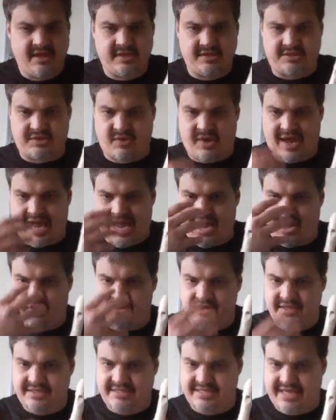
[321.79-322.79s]
so how
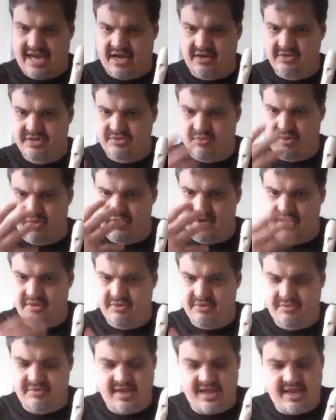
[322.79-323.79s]
the sound is working
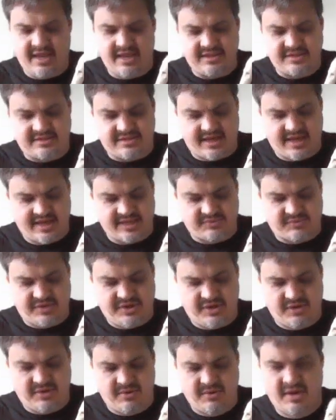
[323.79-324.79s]
through these is when
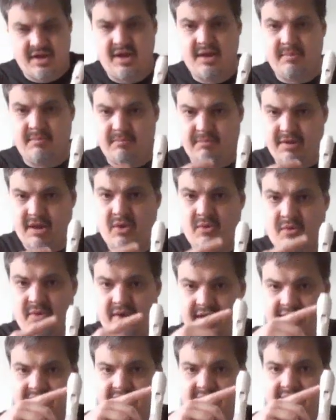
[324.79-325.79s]
you're
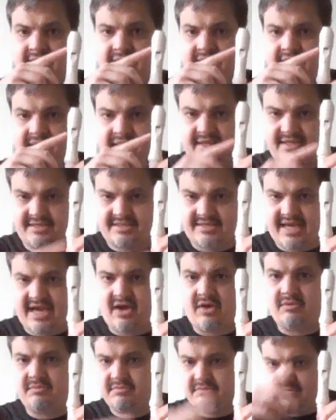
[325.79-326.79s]
blowing, the
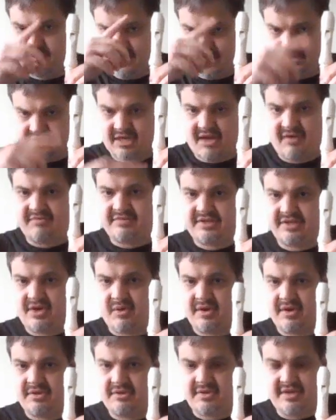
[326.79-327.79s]
sound is obviously
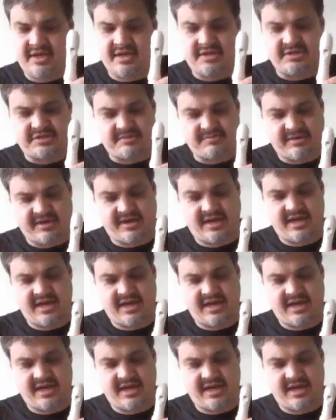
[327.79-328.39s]
going through the instrument.